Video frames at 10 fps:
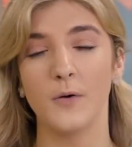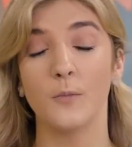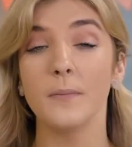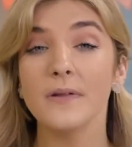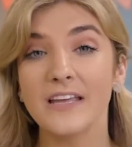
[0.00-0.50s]

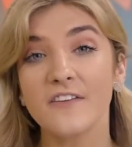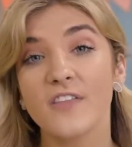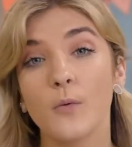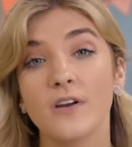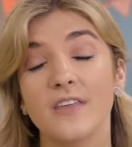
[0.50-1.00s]
We believe
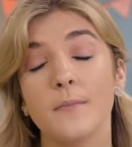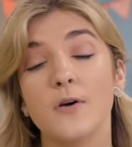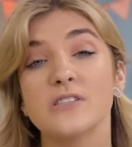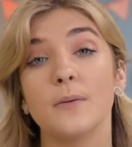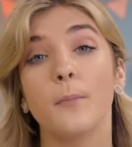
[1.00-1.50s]
that one of the
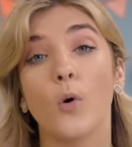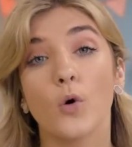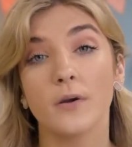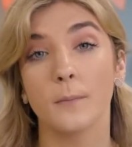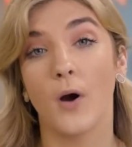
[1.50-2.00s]
most
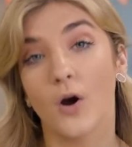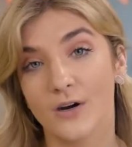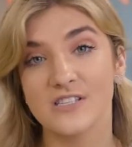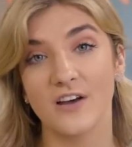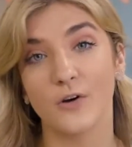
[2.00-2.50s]
important
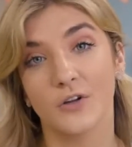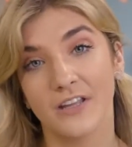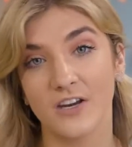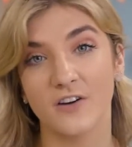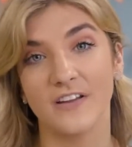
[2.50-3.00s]
parts of
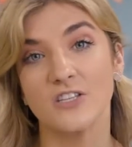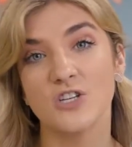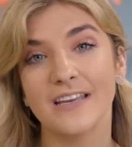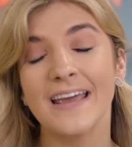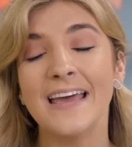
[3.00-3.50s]
early
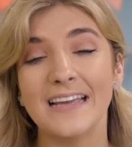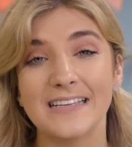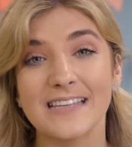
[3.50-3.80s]
intervention is